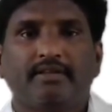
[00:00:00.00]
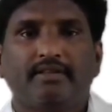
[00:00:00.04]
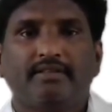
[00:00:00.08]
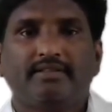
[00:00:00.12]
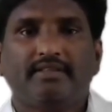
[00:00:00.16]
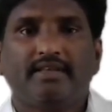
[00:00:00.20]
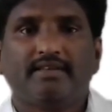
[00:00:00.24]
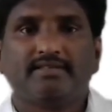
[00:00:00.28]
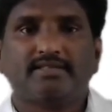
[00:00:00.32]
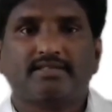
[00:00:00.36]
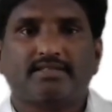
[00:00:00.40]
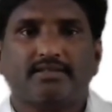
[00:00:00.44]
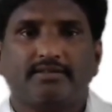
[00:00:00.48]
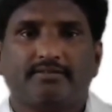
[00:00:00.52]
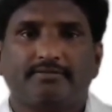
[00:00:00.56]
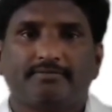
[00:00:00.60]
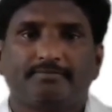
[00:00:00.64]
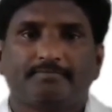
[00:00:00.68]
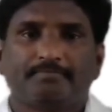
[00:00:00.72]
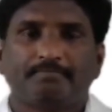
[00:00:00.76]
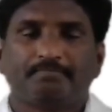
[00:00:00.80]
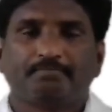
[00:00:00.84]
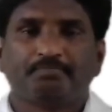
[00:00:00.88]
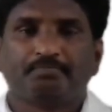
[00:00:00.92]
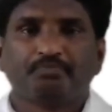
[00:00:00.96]
Next,
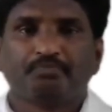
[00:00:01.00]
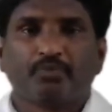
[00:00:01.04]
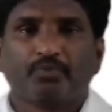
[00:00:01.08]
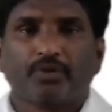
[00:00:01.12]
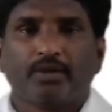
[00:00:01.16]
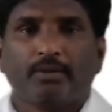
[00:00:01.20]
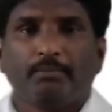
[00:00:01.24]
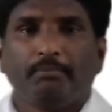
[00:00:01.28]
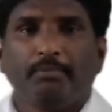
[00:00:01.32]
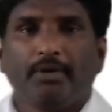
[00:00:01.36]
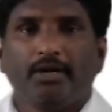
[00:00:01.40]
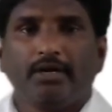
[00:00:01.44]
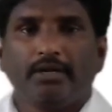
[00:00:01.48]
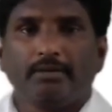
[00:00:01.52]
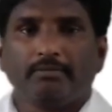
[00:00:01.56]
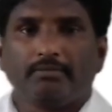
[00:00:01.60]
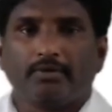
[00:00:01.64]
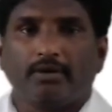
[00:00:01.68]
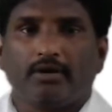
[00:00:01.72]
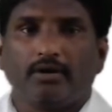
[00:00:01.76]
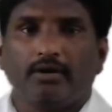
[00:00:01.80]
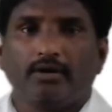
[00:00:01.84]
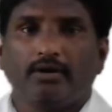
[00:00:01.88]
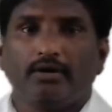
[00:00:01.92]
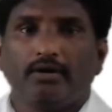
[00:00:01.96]
building
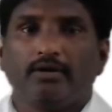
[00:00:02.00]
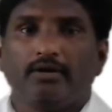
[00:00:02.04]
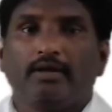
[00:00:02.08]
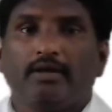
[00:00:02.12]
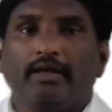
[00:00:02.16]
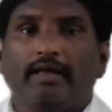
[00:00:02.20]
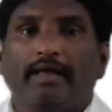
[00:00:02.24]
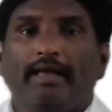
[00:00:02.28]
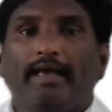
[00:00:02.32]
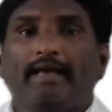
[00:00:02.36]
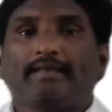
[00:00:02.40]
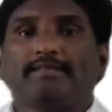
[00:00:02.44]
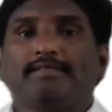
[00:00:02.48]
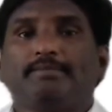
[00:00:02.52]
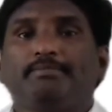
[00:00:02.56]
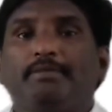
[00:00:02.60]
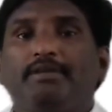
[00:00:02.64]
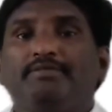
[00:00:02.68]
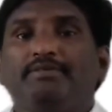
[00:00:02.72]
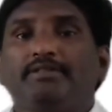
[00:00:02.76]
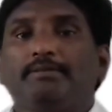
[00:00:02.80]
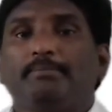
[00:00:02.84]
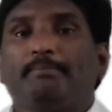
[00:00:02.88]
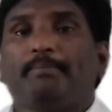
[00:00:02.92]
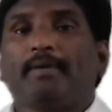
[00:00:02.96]

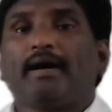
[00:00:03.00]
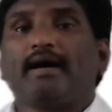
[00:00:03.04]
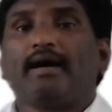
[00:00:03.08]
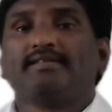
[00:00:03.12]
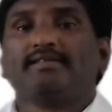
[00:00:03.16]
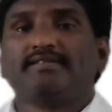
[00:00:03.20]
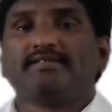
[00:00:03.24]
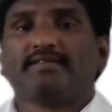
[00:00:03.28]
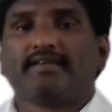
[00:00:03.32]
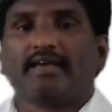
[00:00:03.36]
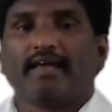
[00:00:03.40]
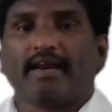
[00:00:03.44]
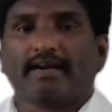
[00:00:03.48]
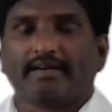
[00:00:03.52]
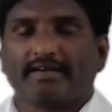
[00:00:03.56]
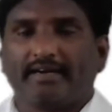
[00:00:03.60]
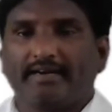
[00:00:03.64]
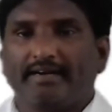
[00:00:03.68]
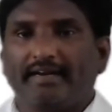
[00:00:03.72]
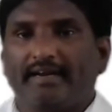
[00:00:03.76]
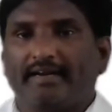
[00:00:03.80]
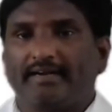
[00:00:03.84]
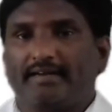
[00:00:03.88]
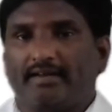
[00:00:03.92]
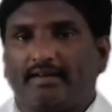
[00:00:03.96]
XML with pass character
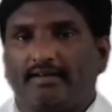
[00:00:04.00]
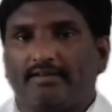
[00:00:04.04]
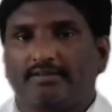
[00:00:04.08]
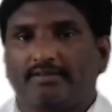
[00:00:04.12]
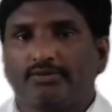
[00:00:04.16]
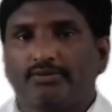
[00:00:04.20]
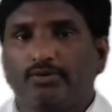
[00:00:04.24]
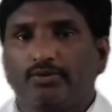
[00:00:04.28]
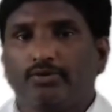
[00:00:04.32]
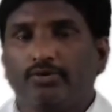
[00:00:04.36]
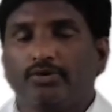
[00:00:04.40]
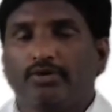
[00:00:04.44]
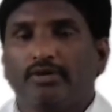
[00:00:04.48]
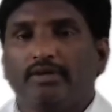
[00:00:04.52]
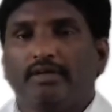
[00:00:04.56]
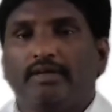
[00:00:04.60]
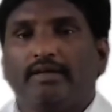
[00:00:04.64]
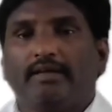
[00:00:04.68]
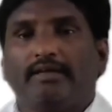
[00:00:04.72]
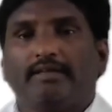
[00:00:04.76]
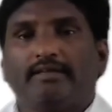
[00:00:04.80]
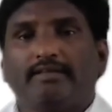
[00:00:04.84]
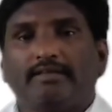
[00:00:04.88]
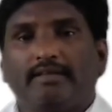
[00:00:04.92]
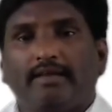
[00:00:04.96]
data. So
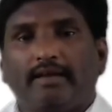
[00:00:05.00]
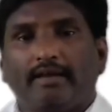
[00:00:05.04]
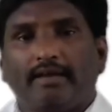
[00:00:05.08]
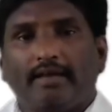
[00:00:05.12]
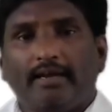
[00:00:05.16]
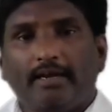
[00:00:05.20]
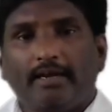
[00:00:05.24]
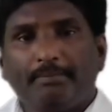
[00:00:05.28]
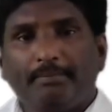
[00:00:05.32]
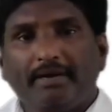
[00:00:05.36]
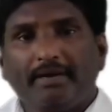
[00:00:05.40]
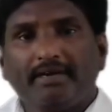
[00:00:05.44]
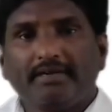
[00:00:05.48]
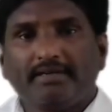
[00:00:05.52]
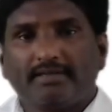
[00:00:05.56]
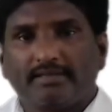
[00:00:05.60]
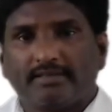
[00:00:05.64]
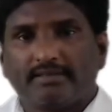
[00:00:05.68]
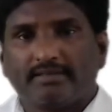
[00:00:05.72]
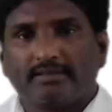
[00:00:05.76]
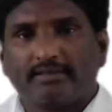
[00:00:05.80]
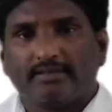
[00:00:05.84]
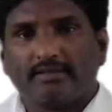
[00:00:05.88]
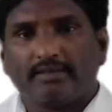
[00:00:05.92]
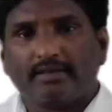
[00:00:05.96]
element
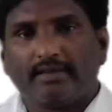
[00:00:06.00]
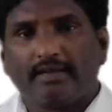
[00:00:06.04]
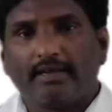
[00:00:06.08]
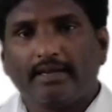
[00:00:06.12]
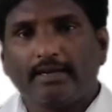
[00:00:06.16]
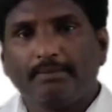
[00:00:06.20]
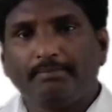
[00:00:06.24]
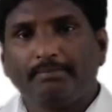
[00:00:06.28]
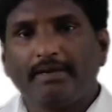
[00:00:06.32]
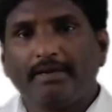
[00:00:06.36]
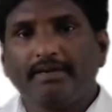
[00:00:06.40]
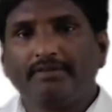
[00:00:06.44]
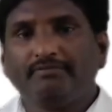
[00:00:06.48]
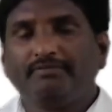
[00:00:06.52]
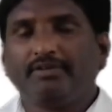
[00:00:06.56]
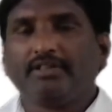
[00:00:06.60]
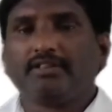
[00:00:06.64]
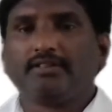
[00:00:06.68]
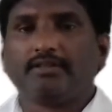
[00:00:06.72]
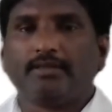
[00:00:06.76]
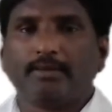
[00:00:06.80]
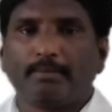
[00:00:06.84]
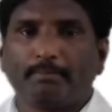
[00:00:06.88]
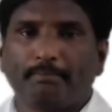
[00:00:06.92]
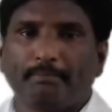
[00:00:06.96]
with
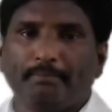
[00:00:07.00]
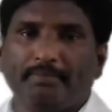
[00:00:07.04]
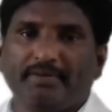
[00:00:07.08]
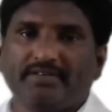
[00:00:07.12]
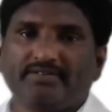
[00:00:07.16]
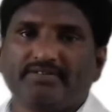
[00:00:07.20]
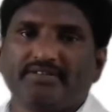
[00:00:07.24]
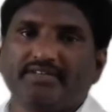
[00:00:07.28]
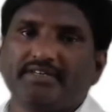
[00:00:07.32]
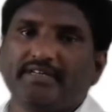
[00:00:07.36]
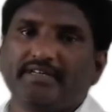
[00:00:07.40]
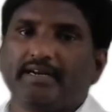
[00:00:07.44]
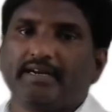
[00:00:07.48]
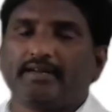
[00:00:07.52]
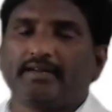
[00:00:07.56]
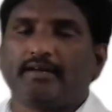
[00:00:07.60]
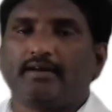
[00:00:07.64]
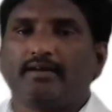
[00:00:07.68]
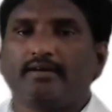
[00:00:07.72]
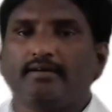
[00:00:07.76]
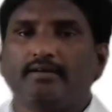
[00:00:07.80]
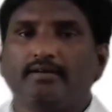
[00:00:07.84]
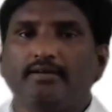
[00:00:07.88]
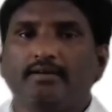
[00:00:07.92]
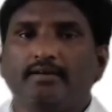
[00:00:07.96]
PC data.
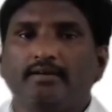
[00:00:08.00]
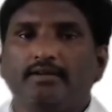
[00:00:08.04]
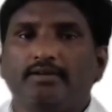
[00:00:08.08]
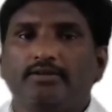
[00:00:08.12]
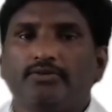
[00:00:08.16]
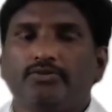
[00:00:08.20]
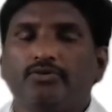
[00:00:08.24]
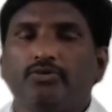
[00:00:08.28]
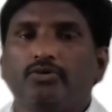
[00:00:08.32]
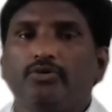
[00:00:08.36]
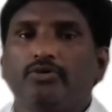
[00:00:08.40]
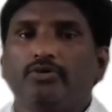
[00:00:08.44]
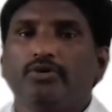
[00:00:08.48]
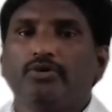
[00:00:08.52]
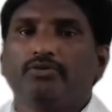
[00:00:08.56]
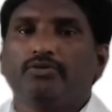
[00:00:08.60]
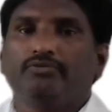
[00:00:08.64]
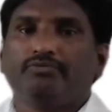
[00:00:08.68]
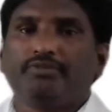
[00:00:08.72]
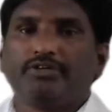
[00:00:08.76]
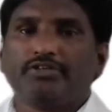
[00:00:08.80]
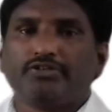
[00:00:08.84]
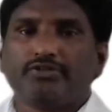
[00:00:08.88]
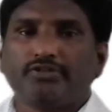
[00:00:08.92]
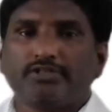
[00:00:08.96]
So
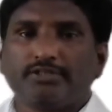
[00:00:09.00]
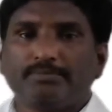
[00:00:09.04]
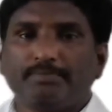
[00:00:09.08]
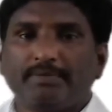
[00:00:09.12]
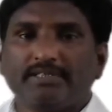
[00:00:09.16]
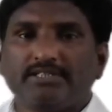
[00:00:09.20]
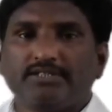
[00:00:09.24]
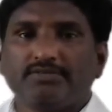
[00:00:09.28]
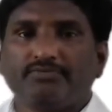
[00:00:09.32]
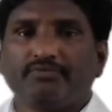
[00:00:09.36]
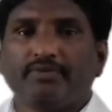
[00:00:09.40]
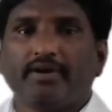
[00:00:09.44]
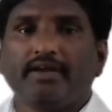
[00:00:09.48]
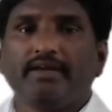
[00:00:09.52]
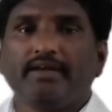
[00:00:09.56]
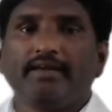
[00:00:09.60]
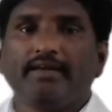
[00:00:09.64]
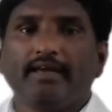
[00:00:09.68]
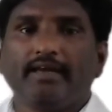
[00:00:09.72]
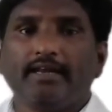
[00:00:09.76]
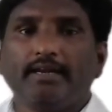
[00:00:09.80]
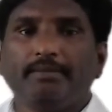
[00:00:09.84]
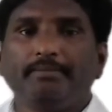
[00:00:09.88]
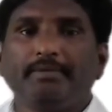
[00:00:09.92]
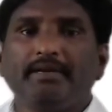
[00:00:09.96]
we should specify
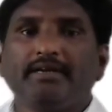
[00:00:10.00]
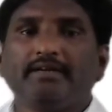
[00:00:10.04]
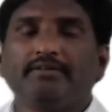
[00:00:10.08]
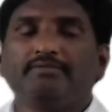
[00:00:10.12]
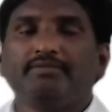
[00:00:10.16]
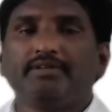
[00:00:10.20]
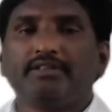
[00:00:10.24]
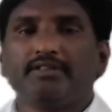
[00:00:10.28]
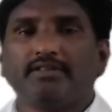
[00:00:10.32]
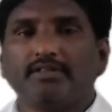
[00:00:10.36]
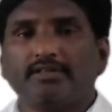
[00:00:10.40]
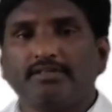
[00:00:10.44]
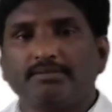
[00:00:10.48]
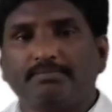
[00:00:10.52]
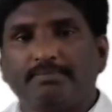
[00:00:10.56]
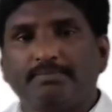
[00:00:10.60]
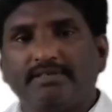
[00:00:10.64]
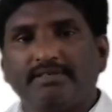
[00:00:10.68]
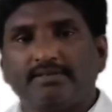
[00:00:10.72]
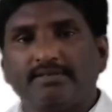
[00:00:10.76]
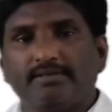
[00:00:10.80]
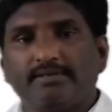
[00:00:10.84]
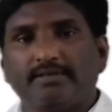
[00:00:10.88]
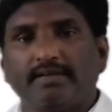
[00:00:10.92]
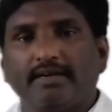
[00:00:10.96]
element with the
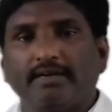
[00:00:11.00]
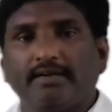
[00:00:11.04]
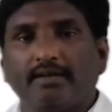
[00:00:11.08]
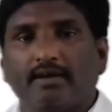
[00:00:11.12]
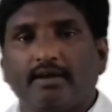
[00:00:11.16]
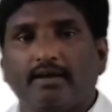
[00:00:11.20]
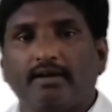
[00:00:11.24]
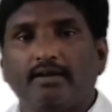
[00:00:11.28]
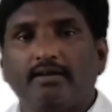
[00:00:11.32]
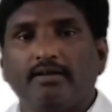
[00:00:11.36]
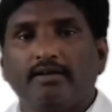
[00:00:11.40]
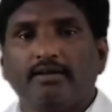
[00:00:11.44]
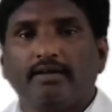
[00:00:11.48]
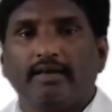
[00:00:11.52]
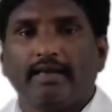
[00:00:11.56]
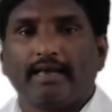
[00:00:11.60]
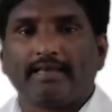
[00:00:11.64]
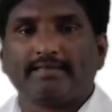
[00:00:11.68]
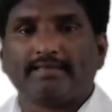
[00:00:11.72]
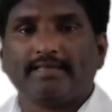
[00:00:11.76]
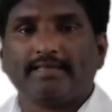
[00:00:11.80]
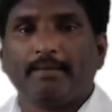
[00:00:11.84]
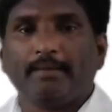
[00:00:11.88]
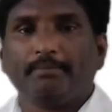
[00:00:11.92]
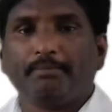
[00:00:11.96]
PC data.
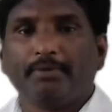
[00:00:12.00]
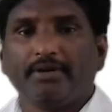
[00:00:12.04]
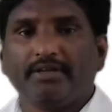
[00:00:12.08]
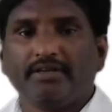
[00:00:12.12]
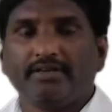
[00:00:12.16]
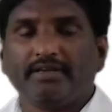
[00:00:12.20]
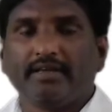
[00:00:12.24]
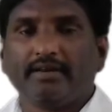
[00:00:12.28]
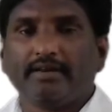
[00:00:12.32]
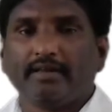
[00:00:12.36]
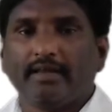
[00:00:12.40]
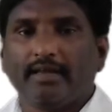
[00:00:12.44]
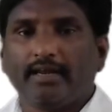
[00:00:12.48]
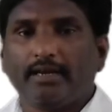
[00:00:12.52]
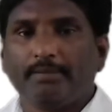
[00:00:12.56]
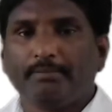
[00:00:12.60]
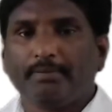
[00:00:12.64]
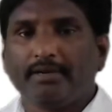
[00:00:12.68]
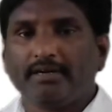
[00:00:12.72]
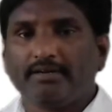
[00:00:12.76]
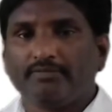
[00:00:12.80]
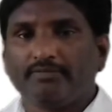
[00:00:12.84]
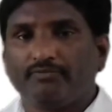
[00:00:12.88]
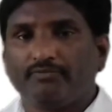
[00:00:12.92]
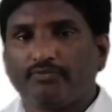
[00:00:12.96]
Example here,
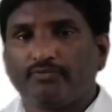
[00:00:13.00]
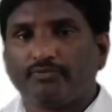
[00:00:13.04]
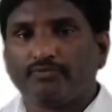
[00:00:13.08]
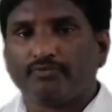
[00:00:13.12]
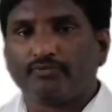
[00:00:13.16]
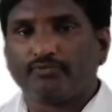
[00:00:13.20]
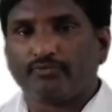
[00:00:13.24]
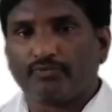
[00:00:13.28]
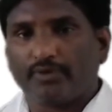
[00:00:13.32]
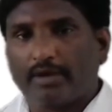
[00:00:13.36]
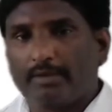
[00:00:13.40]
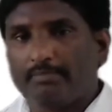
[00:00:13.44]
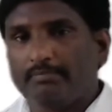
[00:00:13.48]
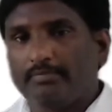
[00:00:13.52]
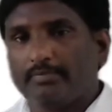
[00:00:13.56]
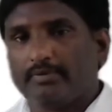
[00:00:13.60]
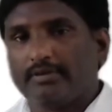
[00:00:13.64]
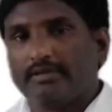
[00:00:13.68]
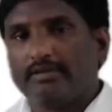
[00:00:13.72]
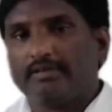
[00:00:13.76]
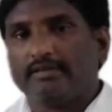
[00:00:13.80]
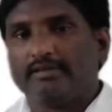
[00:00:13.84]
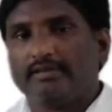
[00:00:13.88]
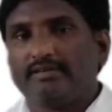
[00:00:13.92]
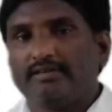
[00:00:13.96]
element
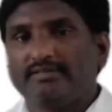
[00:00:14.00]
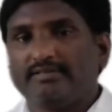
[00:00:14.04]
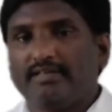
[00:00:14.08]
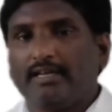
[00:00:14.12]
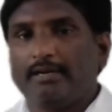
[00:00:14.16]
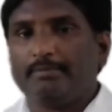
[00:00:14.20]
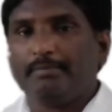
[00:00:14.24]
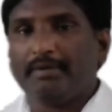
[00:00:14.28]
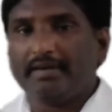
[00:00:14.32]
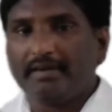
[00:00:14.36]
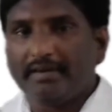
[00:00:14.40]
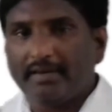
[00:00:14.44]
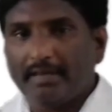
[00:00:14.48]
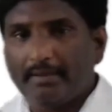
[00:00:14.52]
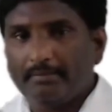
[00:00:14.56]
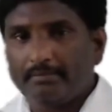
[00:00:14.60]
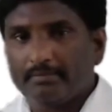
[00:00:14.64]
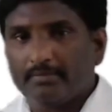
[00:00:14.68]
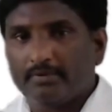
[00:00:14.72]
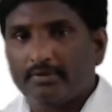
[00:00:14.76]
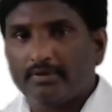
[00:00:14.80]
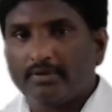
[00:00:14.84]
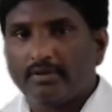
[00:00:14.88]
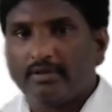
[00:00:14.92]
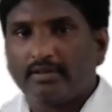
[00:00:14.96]
from is element
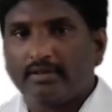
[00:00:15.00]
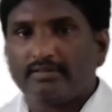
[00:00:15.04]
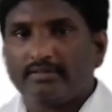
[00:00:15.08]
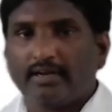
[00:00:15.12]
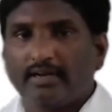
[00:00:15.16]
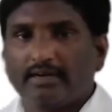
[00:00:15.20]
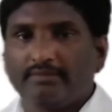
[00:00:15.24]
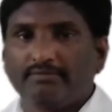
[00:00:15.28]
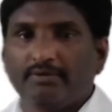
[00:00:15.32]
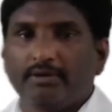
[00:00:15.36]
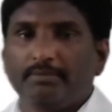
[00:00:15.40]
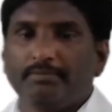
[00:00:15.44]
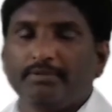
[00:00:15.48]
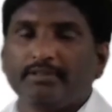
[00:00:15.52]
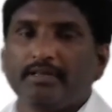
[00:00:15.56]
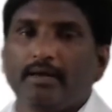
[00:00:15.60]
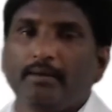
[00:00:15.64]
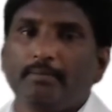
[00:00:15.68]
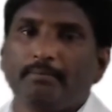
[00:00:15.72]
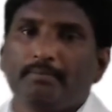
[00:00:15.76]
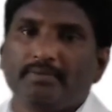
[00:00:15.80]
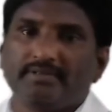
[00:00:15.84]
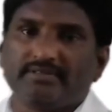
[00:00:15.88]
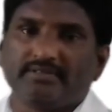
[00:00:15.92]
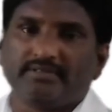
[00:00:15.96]
name, that will be
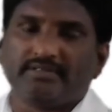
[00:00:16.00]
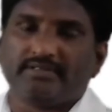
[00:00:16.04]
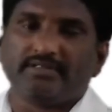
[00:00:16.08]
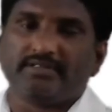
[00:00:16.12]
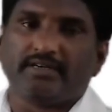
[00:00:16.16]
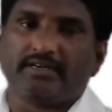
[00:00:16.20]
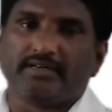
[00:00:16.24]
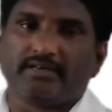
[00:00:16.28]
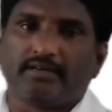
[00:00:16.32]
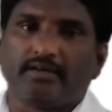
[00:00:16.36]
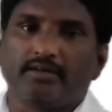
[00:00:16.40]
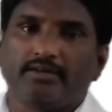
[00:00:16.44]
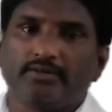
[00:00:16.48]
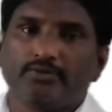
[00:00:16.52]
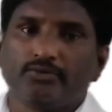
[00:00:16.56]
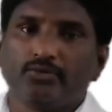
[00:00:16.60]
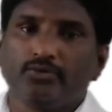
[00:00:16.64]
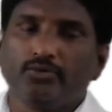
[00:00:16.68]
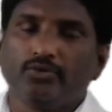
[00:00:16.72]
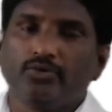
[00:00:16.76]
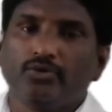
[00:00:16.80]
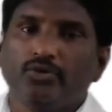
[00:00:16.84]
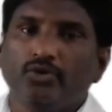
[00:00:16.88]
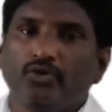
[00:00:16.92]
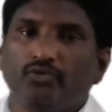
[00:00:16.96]
the PC data.
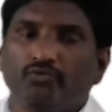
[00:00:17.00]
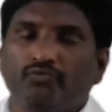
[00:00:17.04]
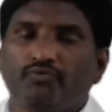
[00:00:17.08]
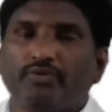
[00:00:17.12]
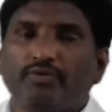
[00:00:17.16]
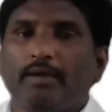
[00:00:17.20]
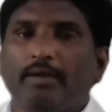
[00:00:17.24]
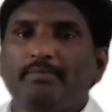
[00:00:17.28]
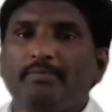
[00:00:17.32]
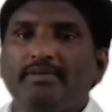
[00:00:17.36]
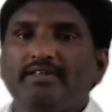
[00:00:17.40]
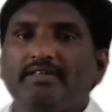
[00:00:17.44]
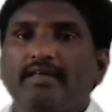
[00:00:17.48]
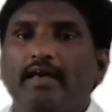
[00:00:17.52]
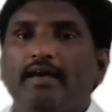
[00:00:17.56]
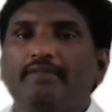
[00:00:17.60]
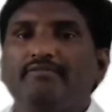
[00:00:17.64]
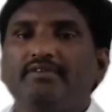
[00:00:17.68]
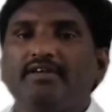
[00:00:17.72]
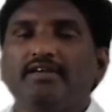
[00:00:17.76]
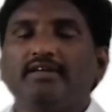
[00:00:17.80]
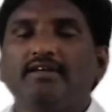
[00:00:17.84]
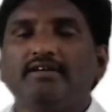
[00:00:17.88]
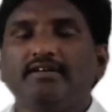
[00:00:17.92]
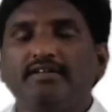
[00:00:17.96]
So from is
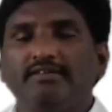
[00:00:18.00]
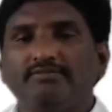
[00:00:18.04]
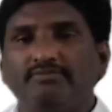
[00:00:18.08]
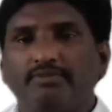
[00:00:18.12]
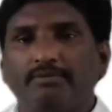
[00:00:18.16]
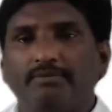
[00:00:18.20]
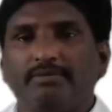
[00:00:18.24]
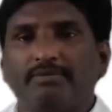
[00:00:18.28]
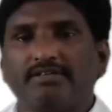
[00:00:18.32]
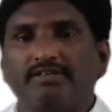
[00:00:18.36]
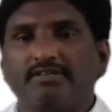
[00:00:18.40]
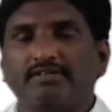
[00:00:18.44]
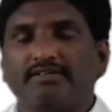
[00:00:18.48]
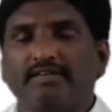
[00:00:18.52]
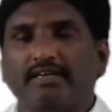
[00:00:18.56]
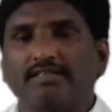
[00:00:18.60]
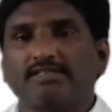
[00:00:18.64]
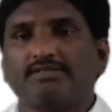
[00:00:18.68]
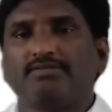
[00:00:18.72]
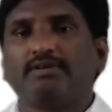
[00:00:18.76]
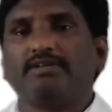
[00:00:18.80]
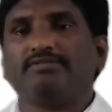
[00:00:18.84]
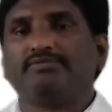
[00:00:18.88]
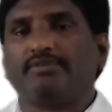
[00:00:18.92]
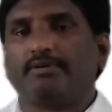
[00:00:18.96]
having the information,
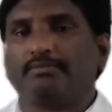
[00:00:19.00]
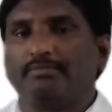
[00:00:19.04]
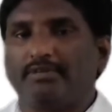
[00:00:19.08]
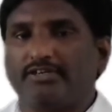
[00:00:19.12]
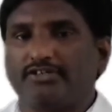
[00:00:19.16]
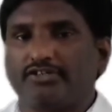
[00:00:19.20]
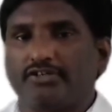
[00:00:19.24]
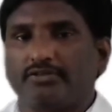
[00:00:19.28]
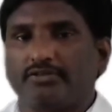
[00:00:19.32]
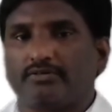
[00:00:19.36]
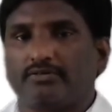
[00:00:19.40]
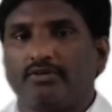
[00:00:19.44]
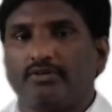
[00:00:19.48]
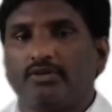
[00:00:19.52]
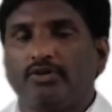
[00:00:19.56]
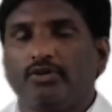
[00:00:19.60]
textual information.